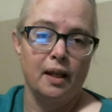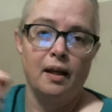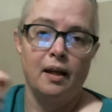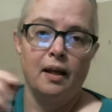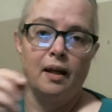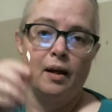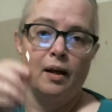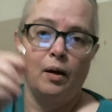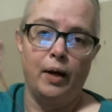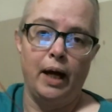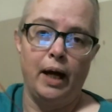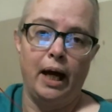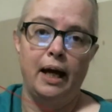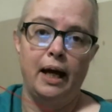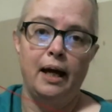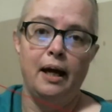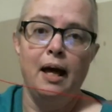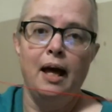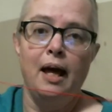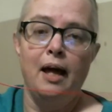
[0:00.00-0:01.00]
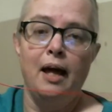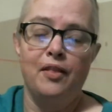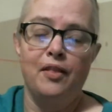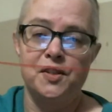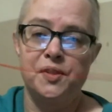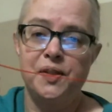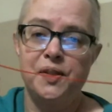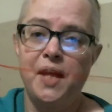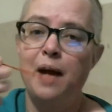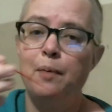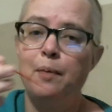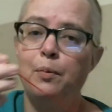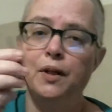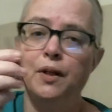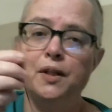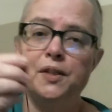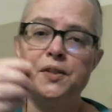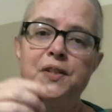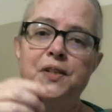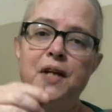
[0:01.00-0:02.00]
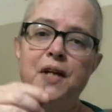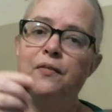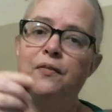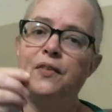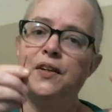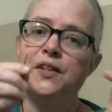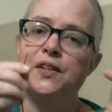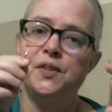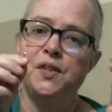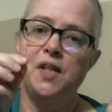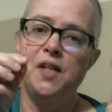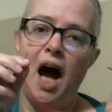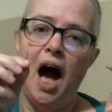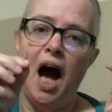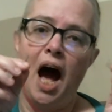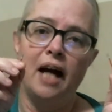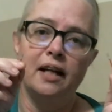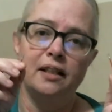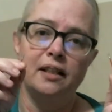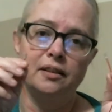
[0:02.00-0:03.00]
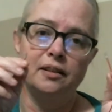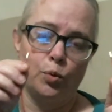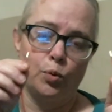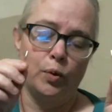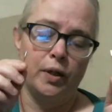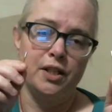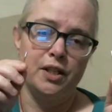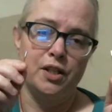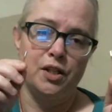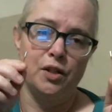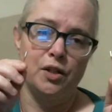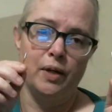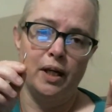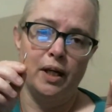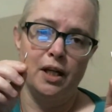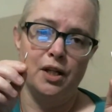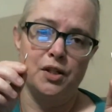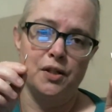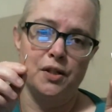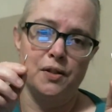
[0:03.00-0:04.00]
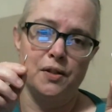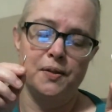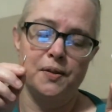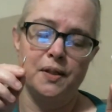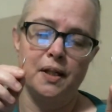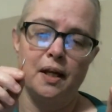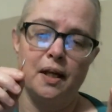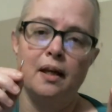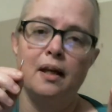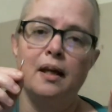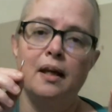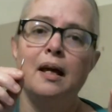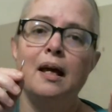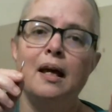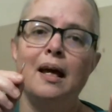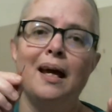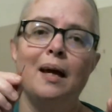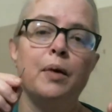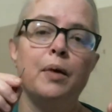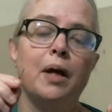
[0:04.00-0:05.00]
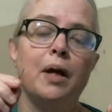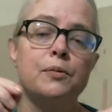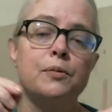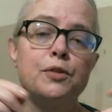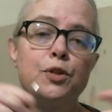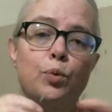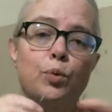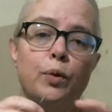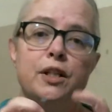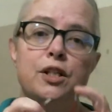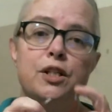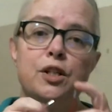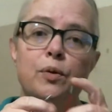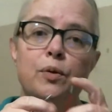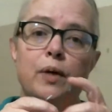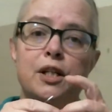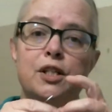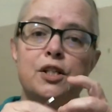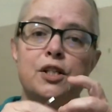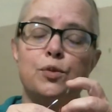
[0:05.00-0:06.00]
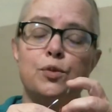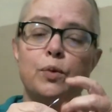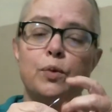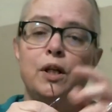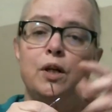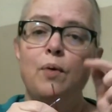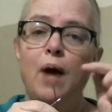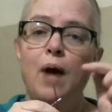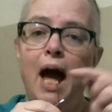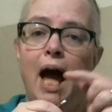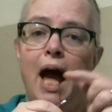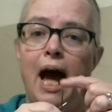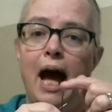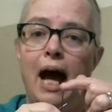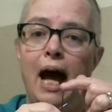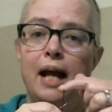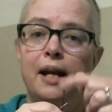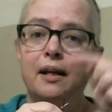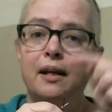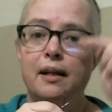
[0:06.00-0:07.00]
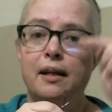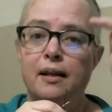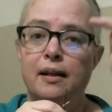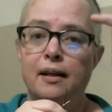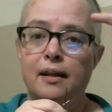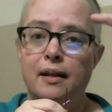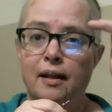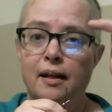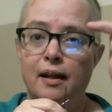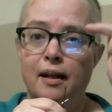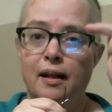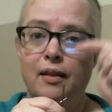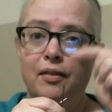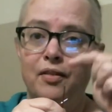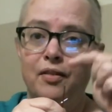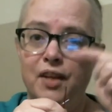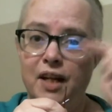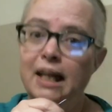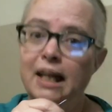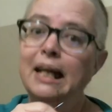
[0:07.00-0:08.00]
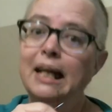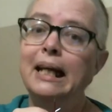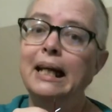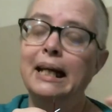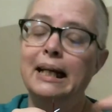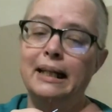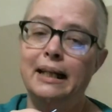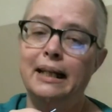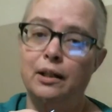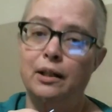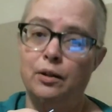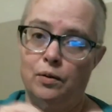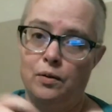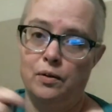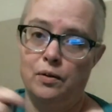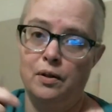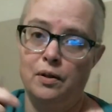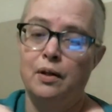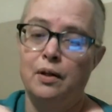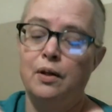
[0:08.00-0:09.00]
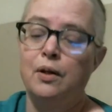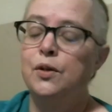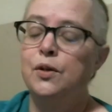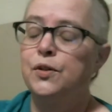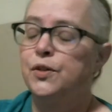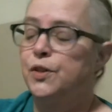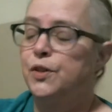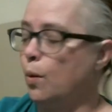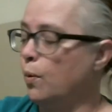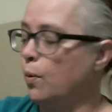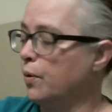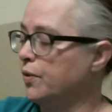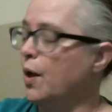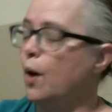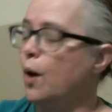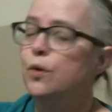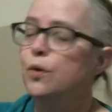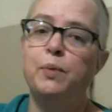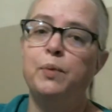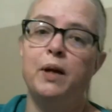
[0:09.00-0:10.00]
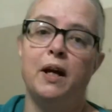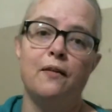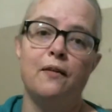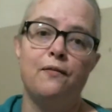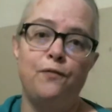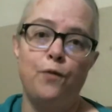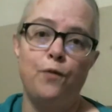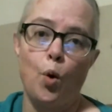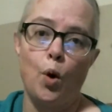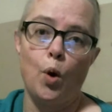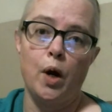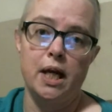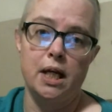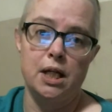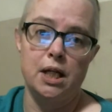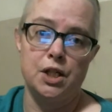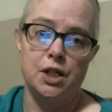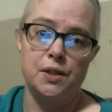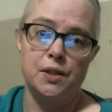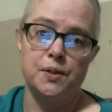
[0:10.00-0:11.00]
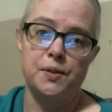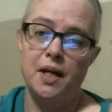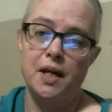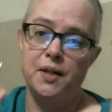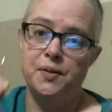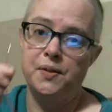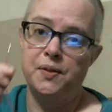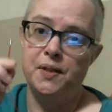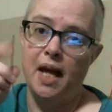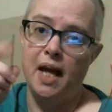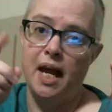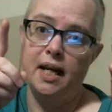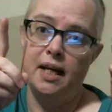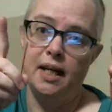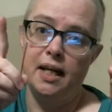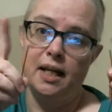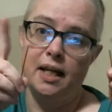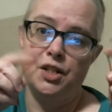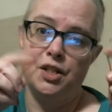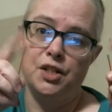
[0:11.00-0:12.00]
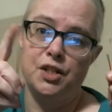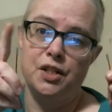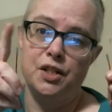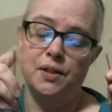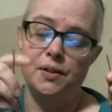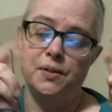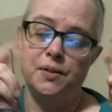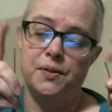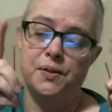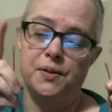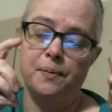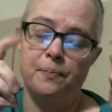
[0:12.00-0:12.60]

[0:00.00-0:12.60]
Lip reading: Okay, this cable itself is not 22 inches. It becomes 22 inches when you add the knitting needle. So with those being 4 inches, that's 8 inches